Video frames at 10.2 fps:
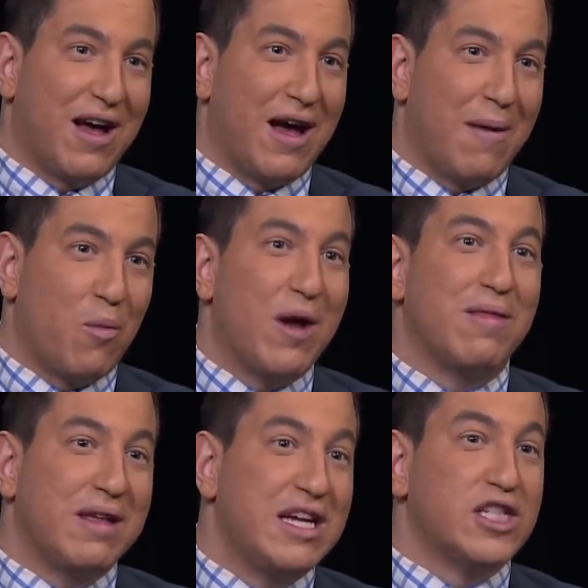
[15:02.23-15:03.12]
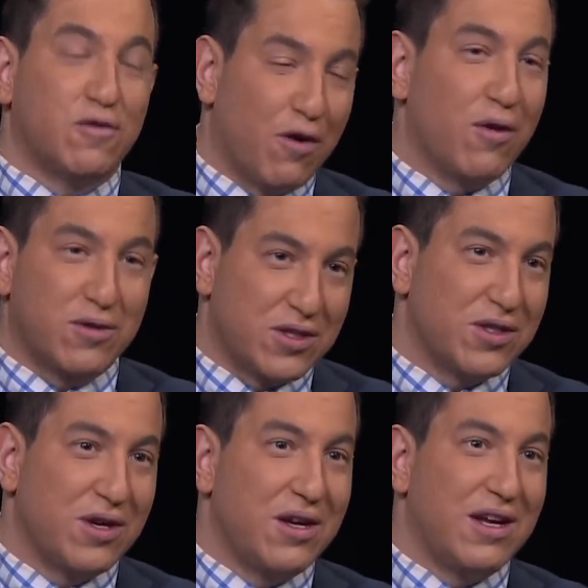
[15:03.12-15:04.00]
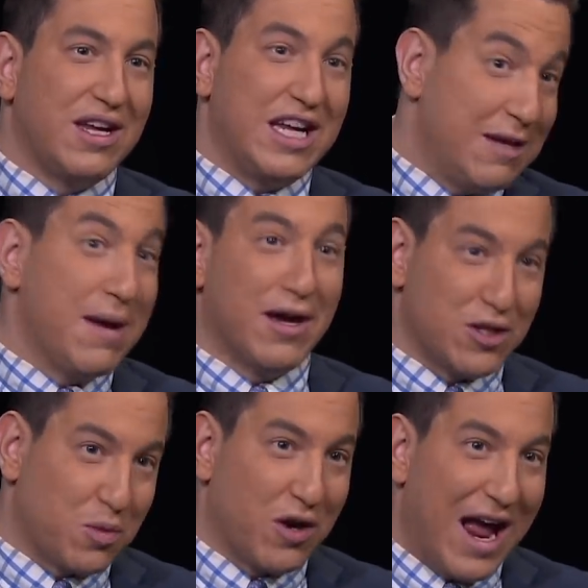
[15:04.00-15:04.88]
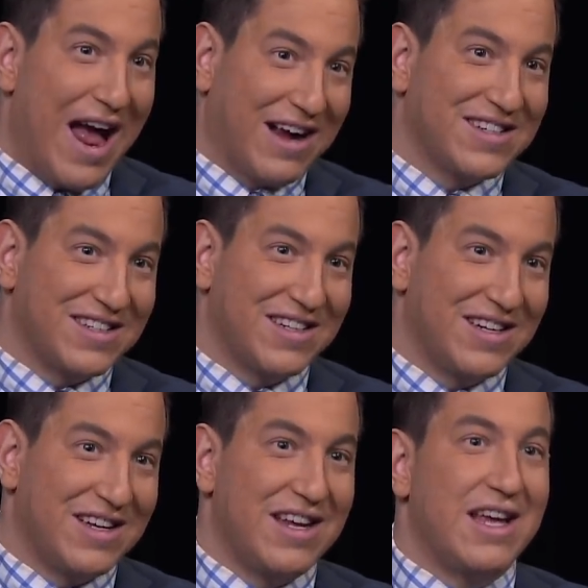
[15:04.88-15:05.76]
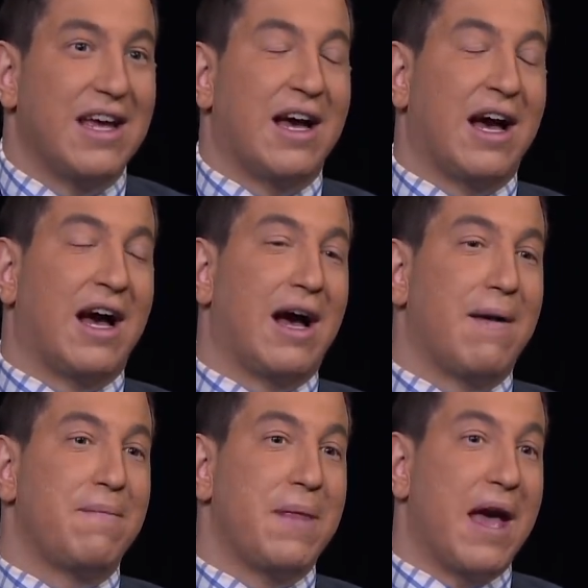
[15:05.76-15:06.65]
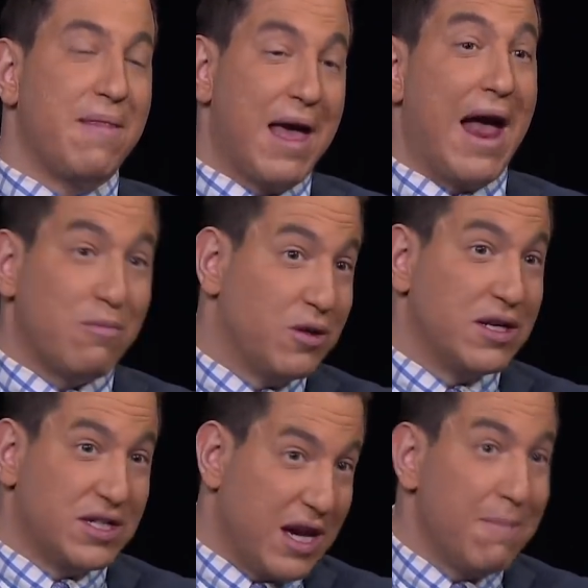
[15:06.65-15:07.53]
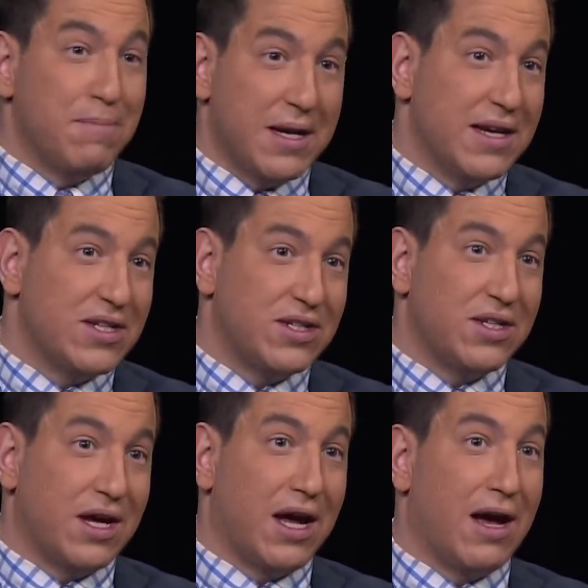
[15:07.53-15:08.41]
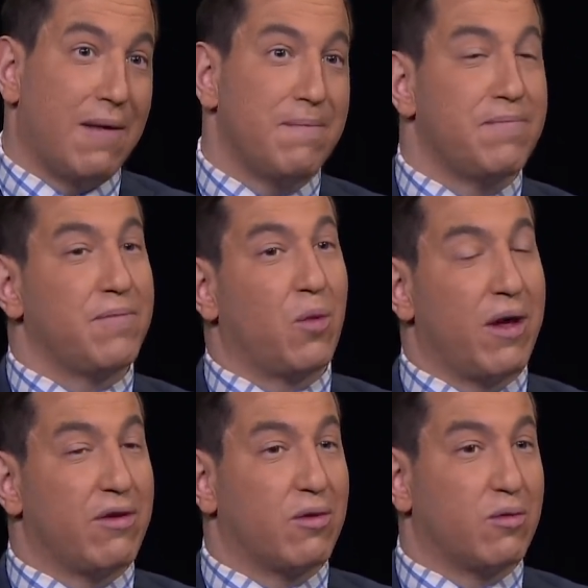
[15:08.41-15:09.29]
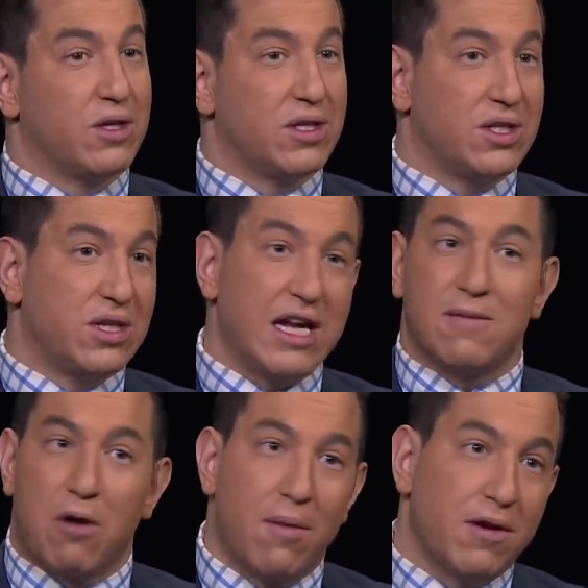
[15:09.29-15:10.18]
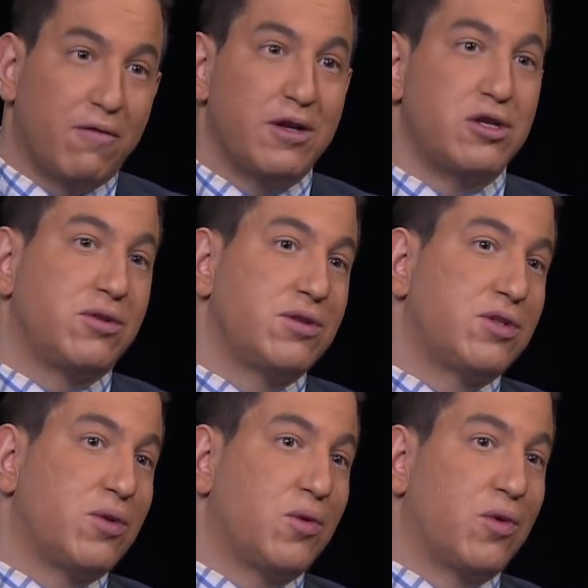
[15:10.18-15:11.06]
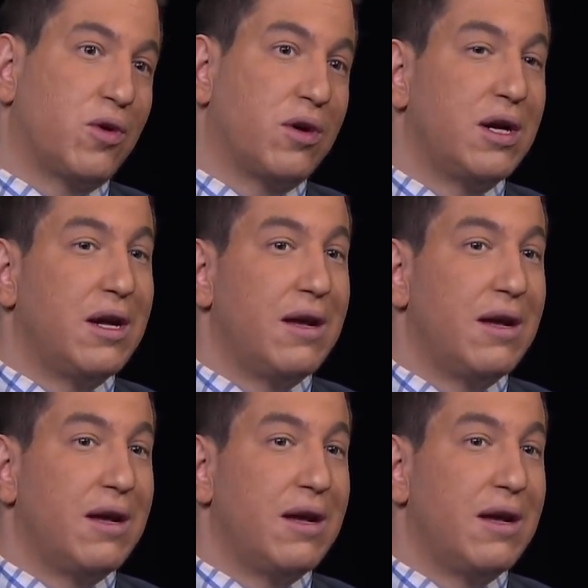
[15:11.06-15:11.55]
when these folks' emails were hacked. And that was an impetus, whether it was State Department officials or